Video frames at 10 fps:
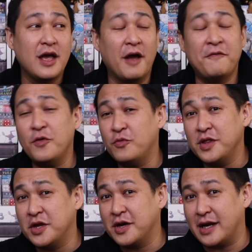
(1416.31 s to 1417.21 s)
It'll feel
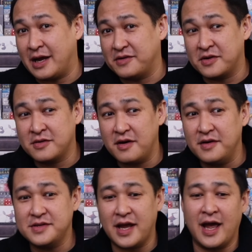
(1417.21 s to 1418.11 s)
really good at counting
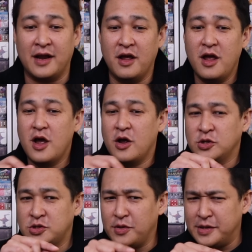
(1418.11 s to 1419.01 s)
cards and
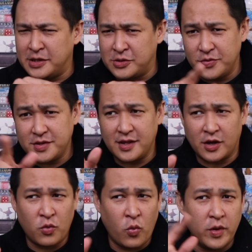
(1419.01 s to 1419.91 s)
slowly deducing
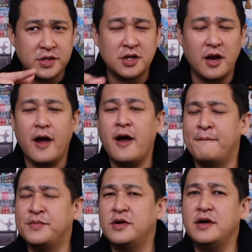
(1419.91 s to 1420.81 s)
like which
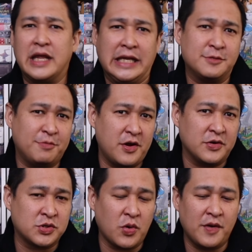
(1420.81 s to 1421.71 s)
bird each player
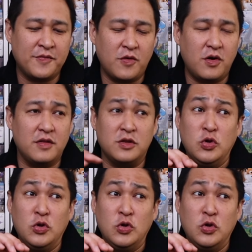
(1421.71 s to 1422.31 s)
is going for.